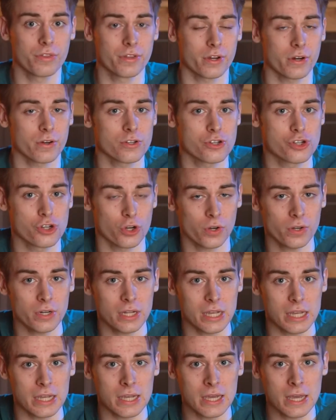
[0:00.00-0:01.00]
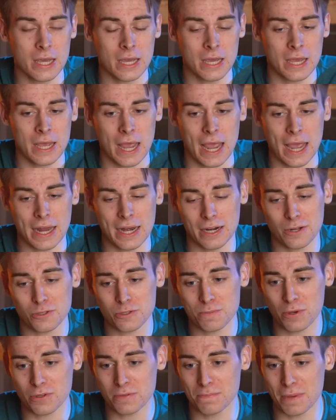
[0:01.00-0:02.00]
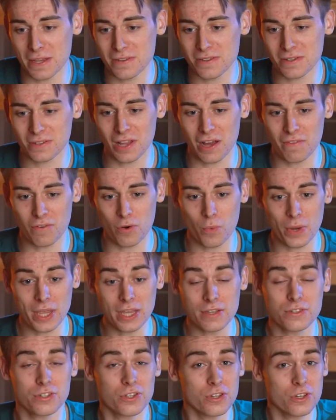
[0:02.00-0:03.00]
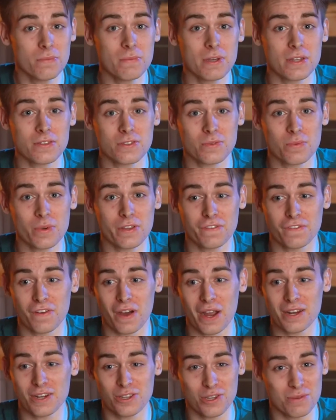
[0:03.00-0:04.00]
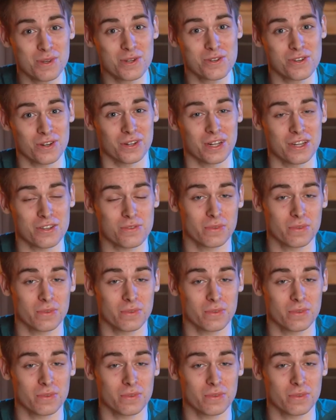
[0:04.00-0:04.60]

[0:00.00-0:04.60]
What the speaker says: their journey. And at its most basic level, we as humans, we find human journeys